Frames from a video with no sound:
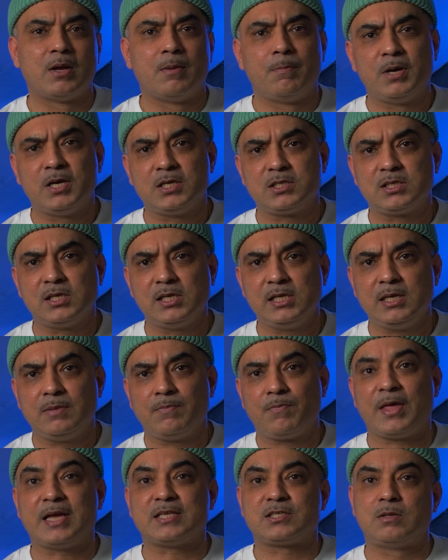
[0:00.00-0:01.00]
Personally,
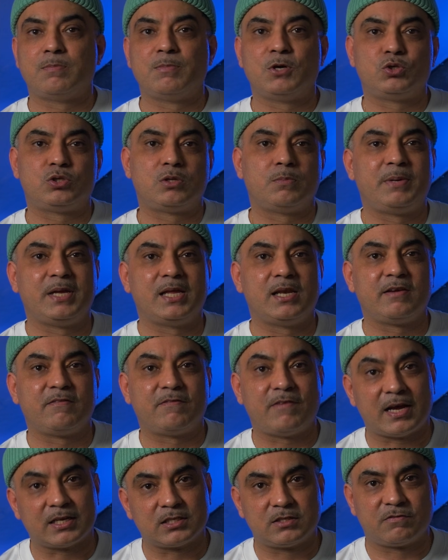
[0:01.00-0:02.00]
that's the most appealing
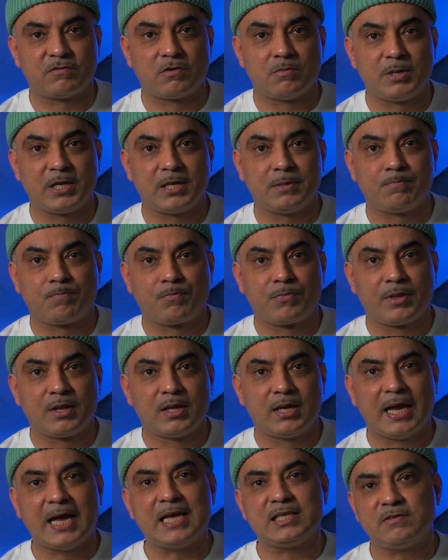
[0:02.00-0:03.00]
factor for me.
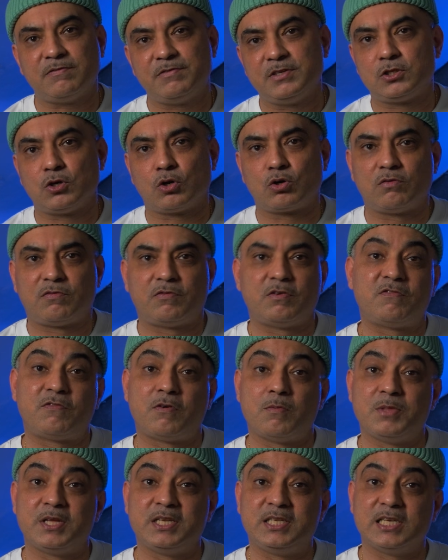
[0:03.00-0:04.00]
As a photographer
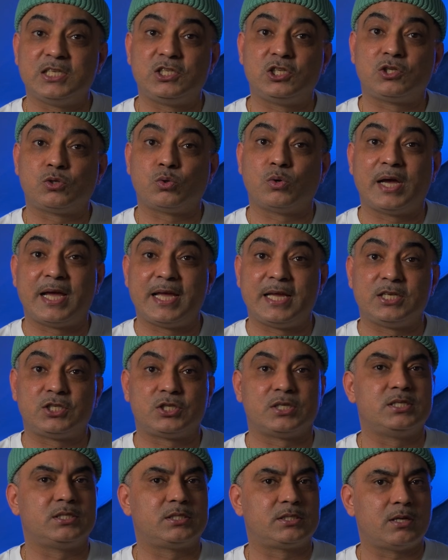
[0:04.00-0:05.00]
from the digital age
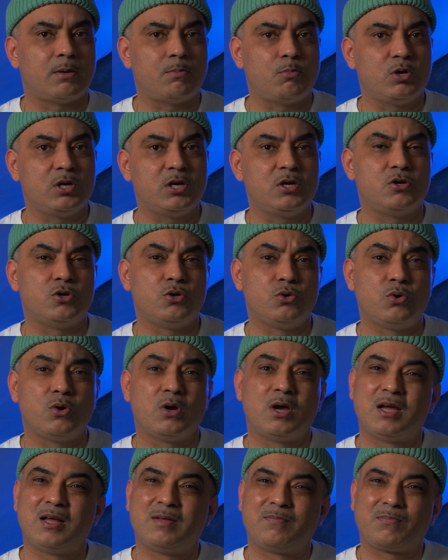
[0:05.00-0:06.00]
and someone who,
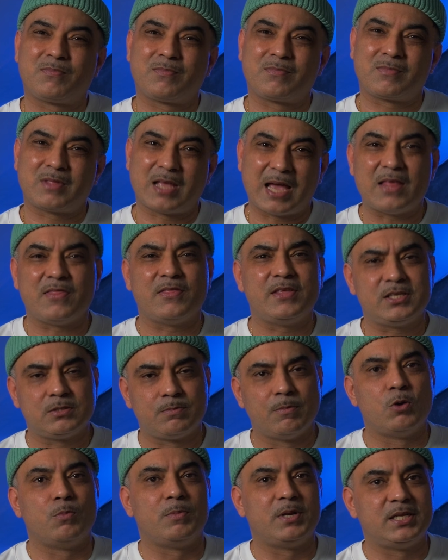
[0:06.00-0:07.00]
at this
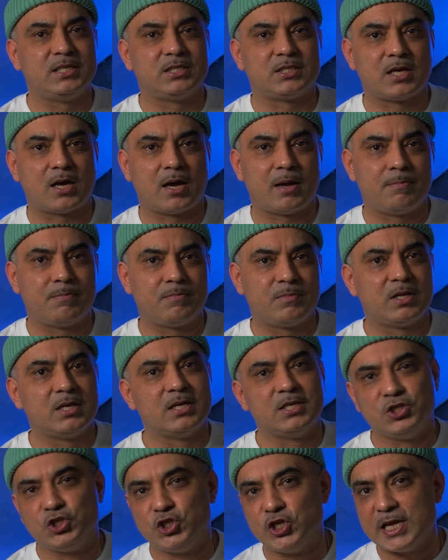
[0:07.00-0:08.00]
moment in time,
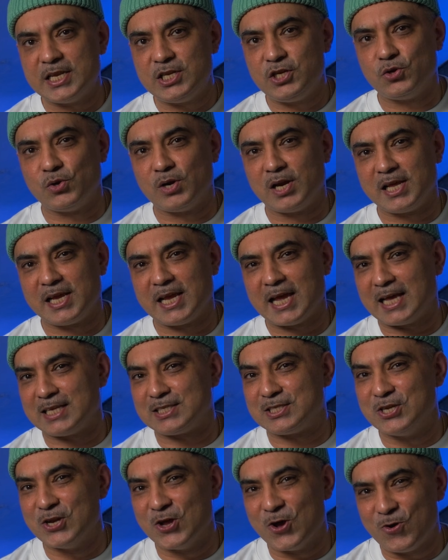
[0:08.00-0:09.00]
genuinely
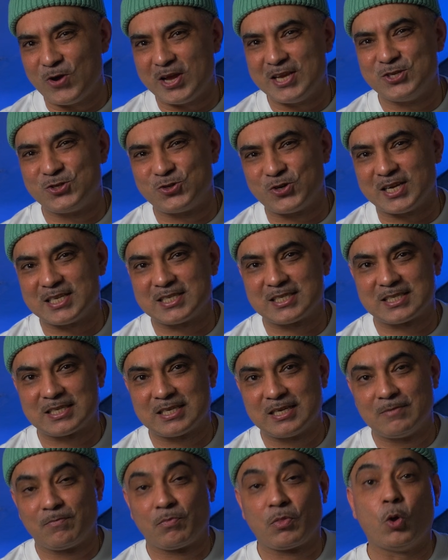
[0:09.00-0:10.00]
has no interest,
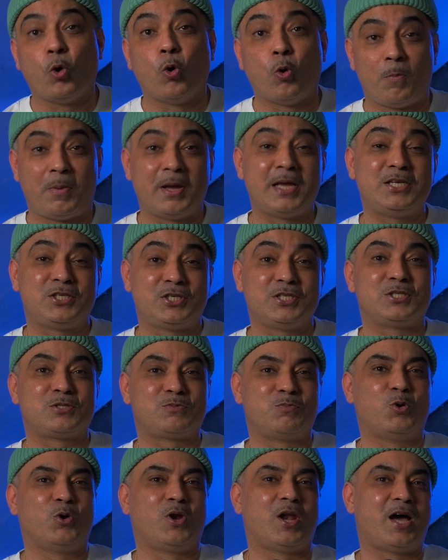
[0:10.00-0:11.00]
or patience
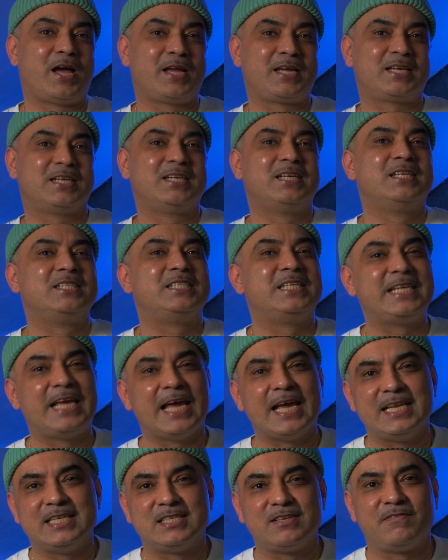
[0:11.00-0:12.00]
more like, to
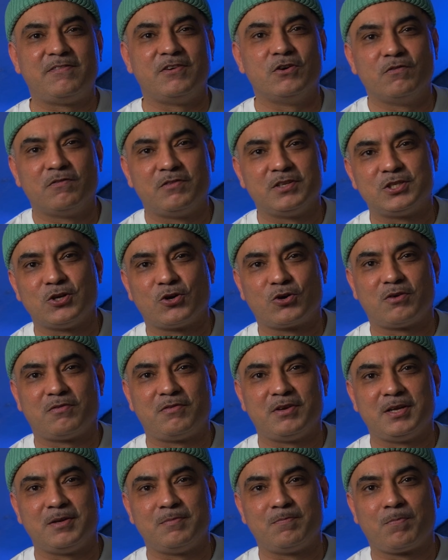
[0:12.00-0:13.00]
get into film
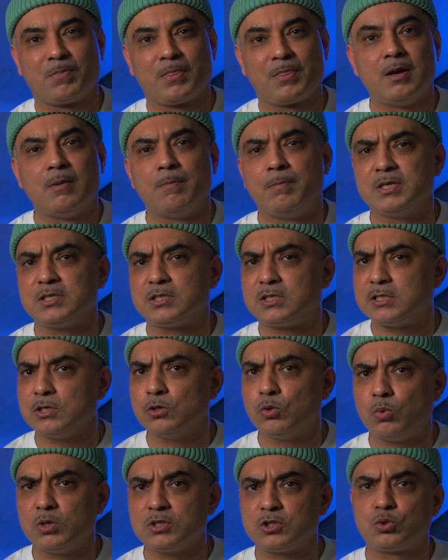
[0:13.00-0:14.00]
photography, but
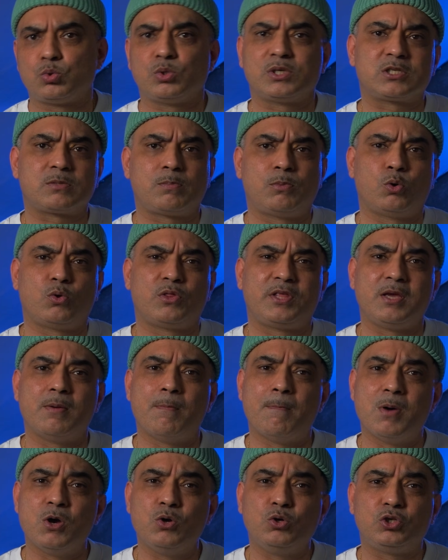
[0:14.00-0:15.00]
still wants to explore the
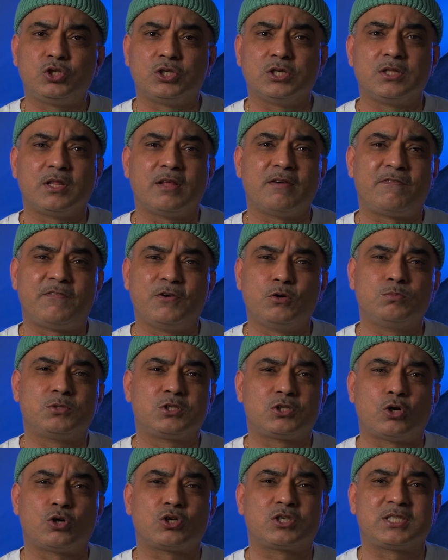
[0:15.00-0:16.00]
emotion that film
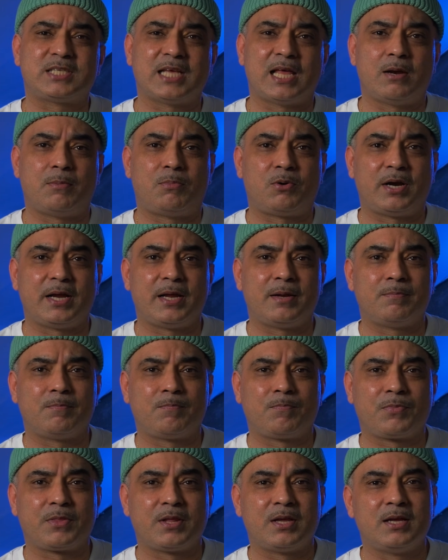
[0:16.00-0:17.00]
stocks celebrate.
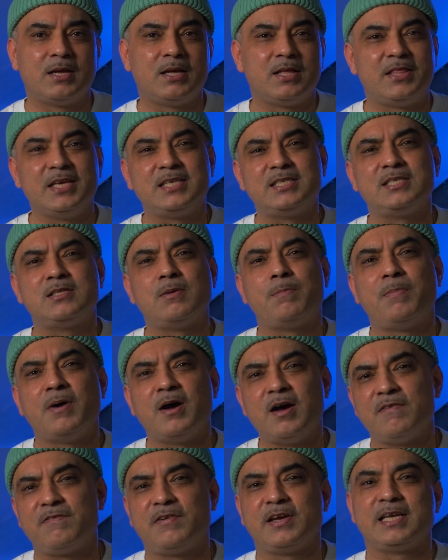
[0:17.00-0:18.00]
This is the
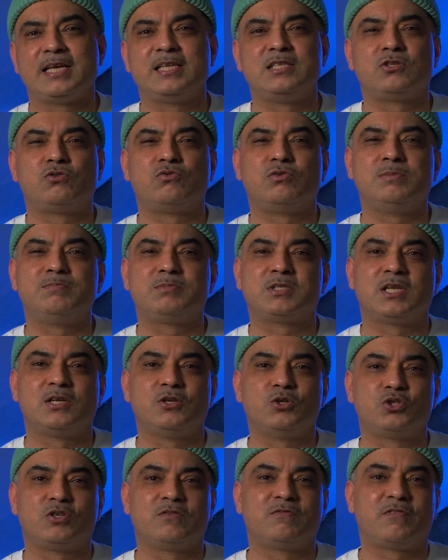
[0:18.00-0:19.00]
perfect interim
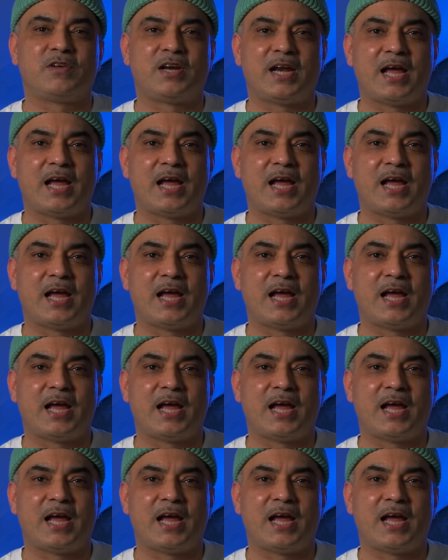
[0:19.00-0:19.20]
solution for